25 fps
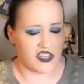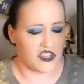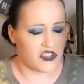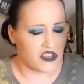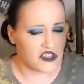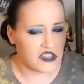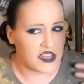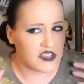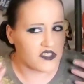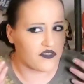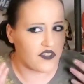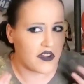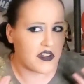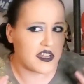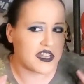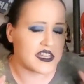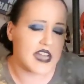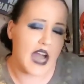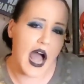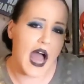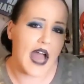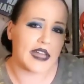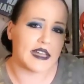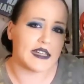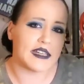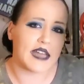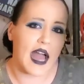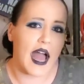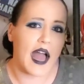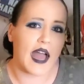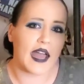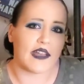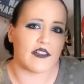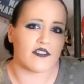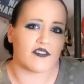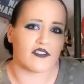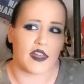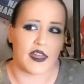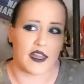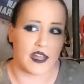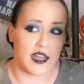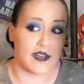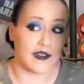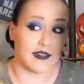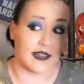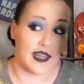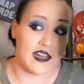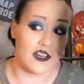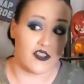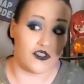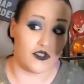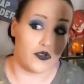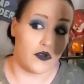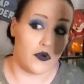He just has very kind eyes. Like, and ladies,